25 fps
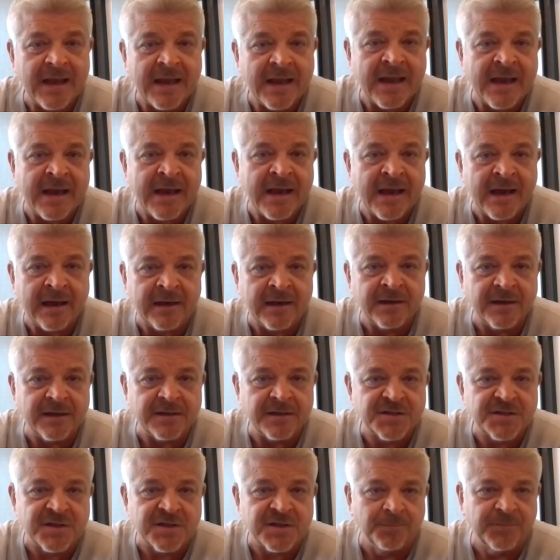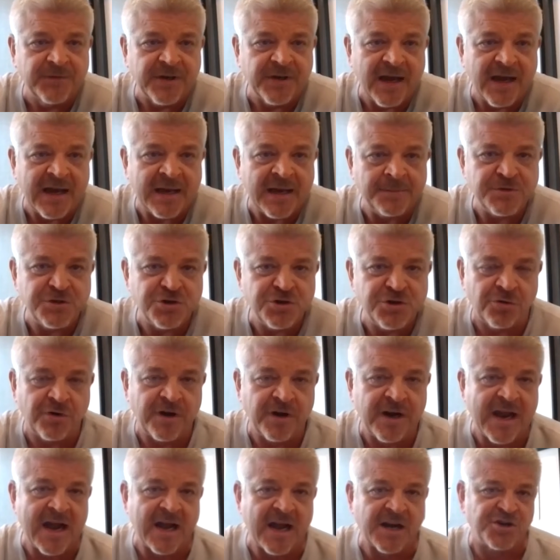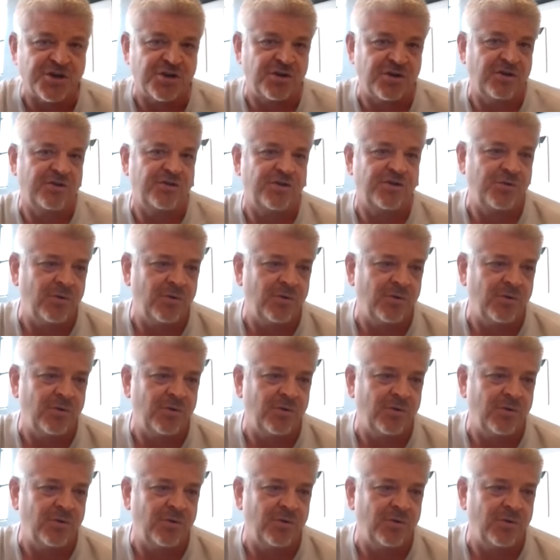And sometimes your reaction